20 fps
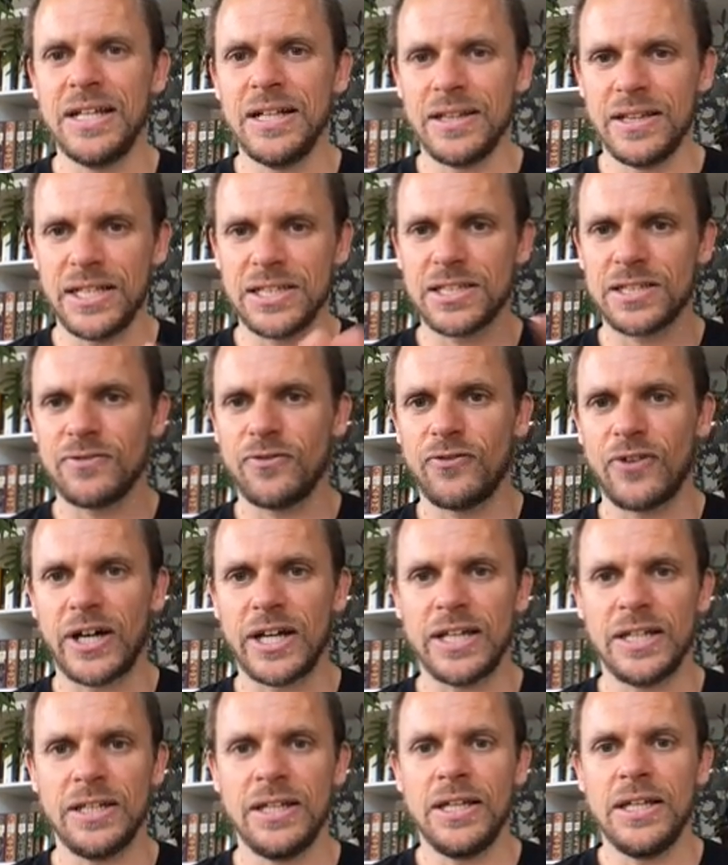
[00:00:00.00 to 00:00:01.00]
that's
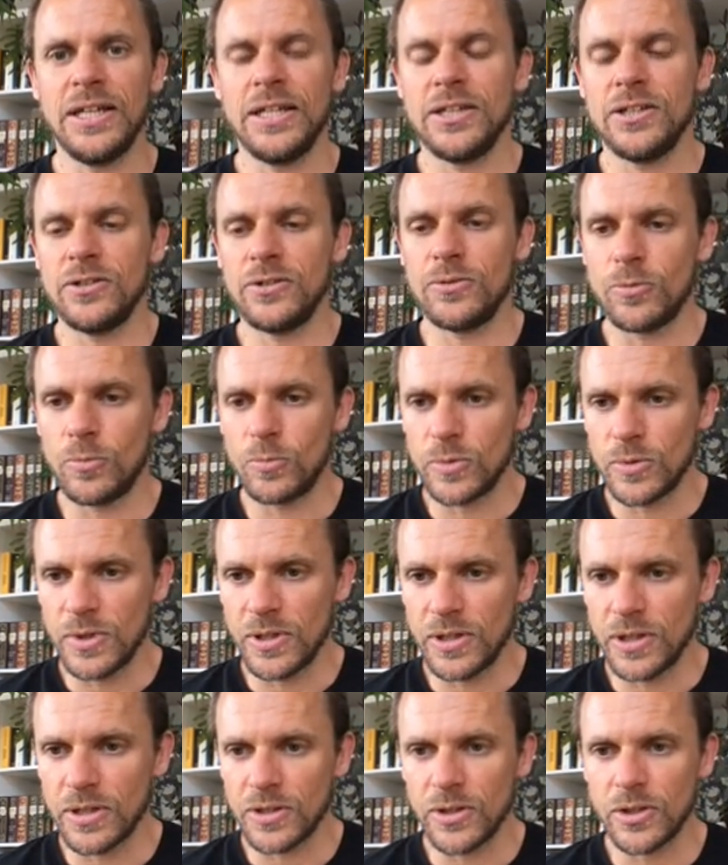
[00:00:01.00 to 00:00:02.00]
fine.
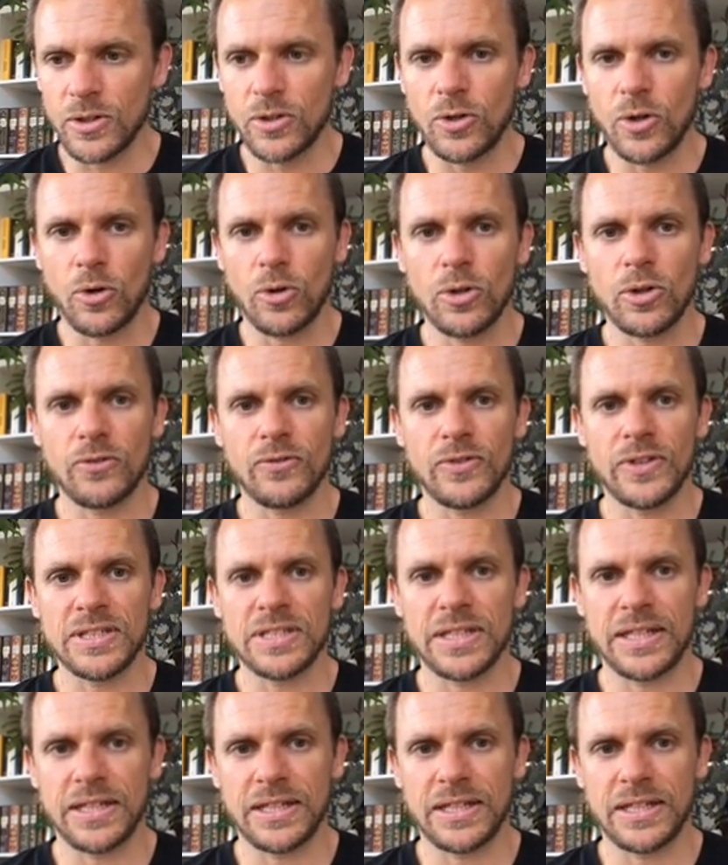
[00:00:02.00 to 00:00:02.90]
The goal of this